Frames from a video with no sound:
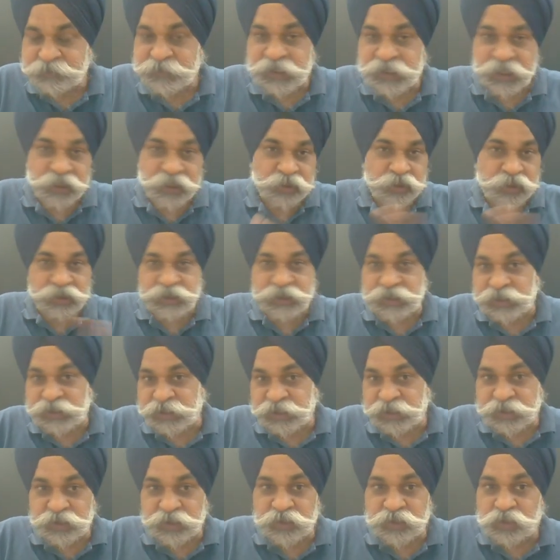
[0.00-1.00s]

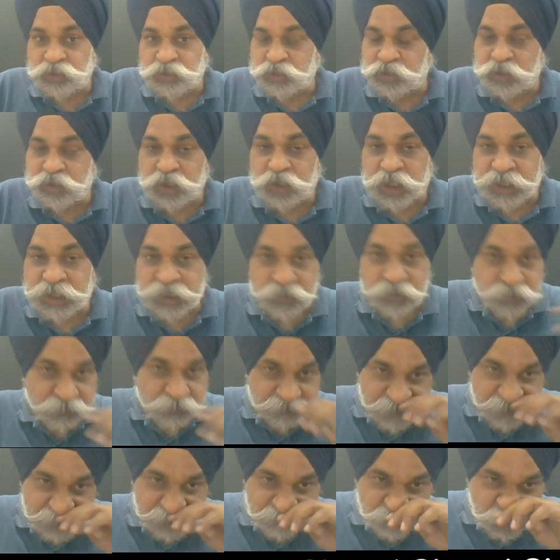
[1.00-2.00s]
Oxygen gone out
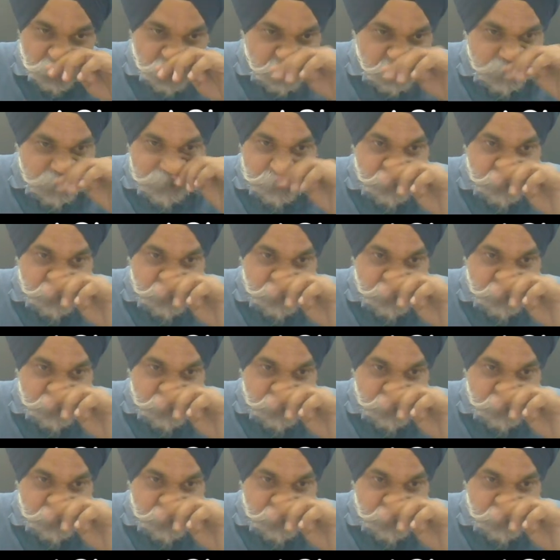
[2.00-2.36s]
with water.